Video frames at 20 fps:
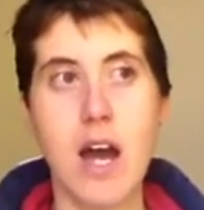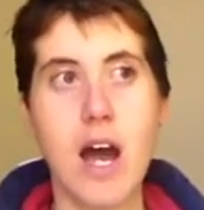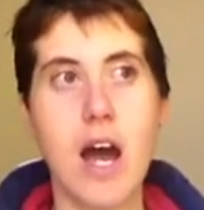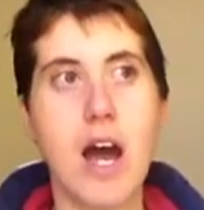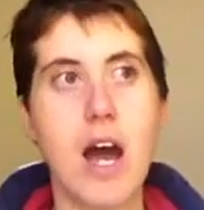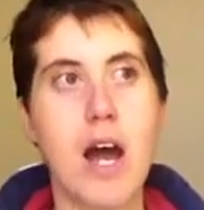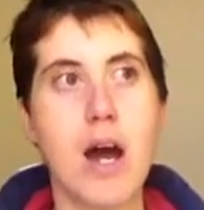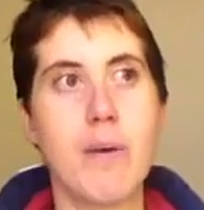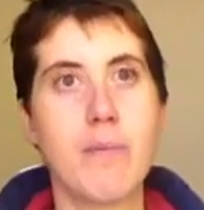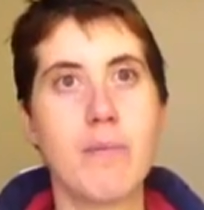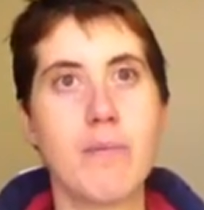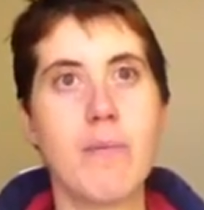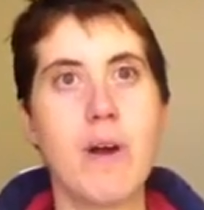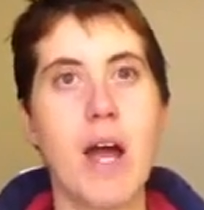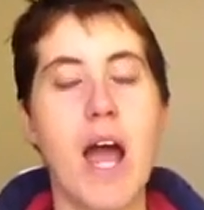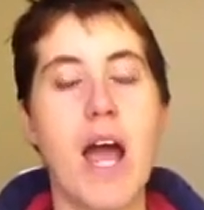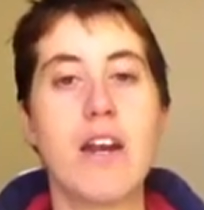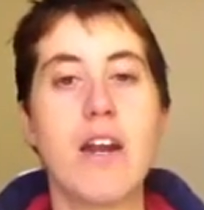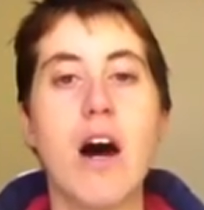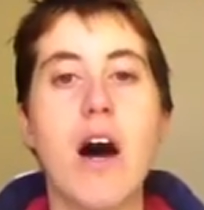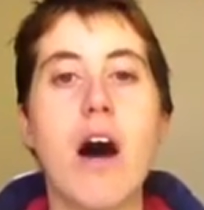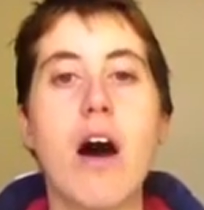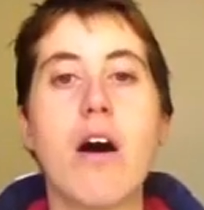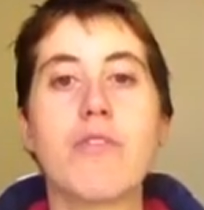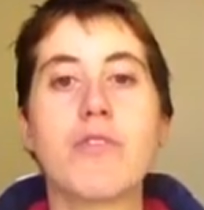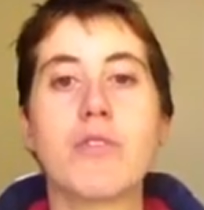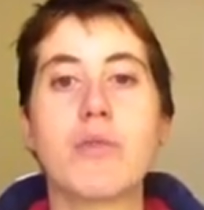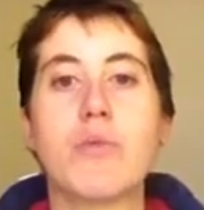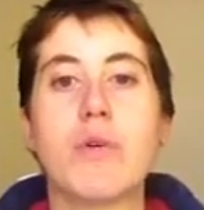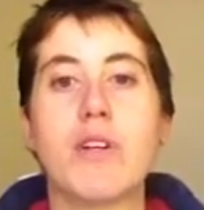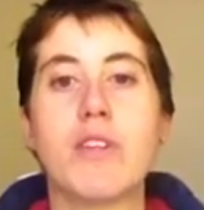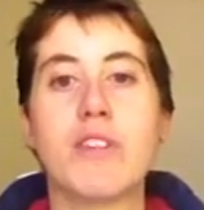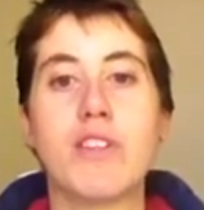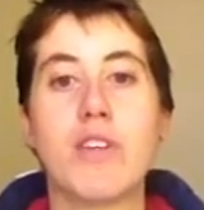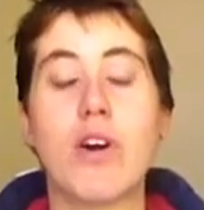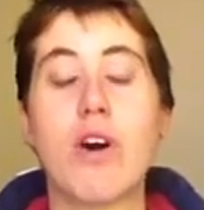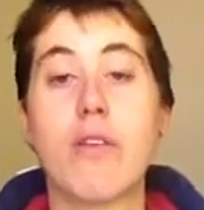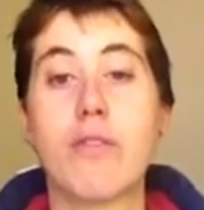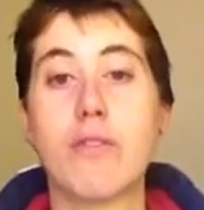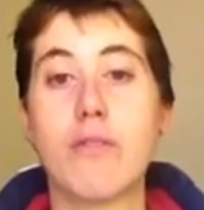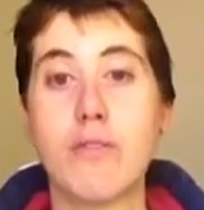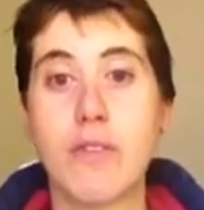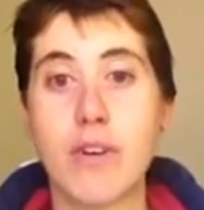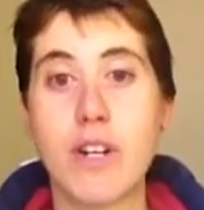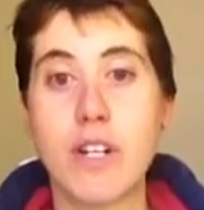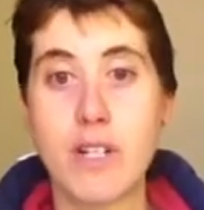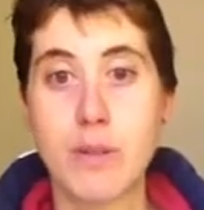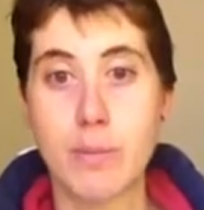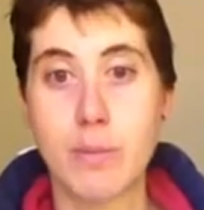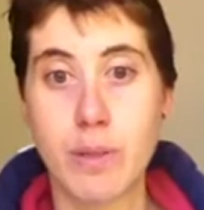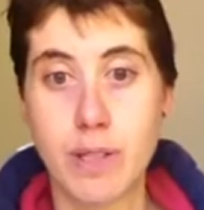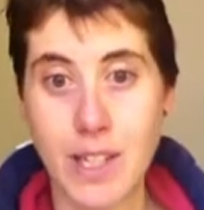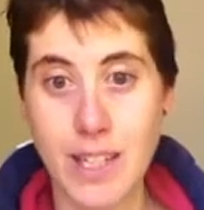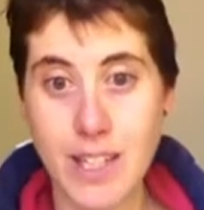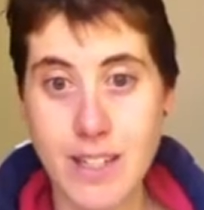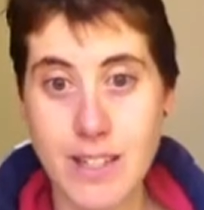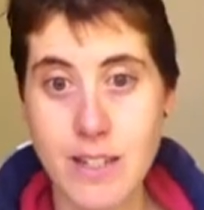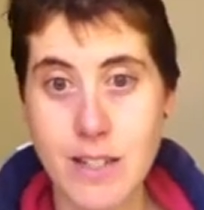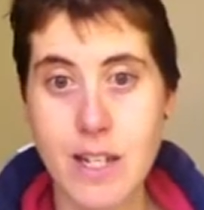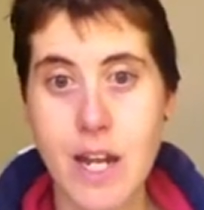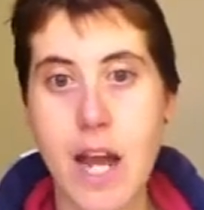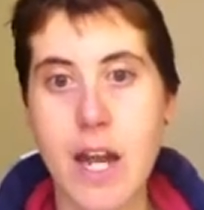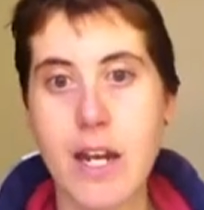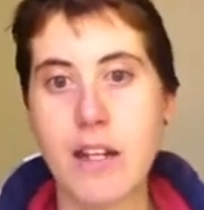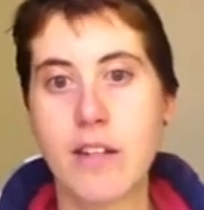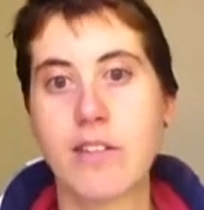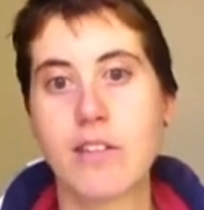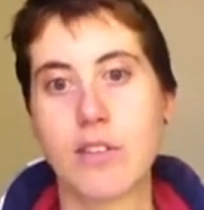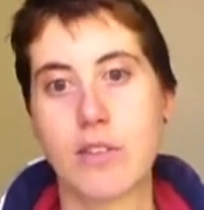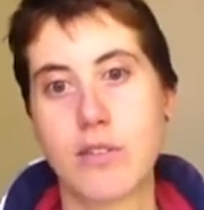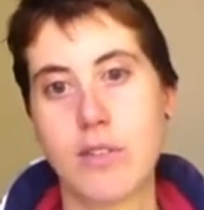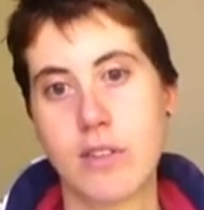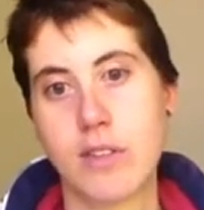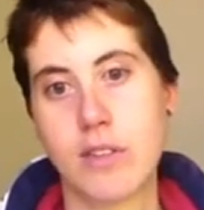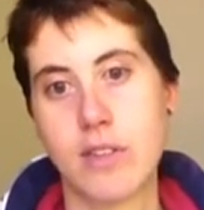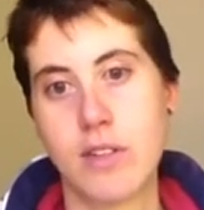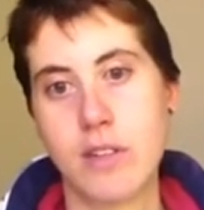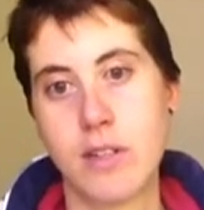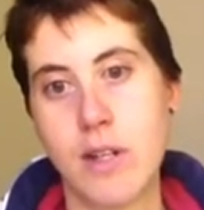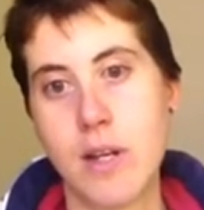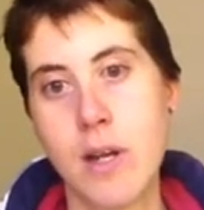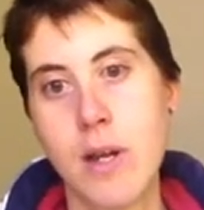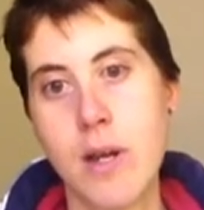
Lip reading: And afterwards, you're often very depleted and exhausted.